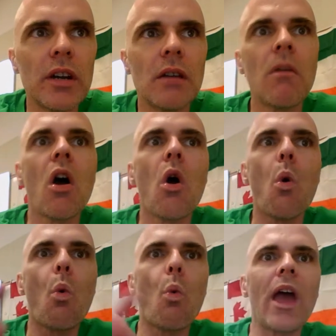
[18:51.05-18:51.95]
freedom
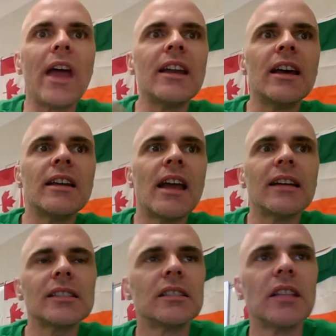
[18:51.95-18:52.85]
when
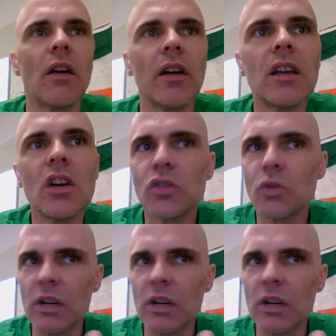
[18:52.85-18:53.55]
necessary.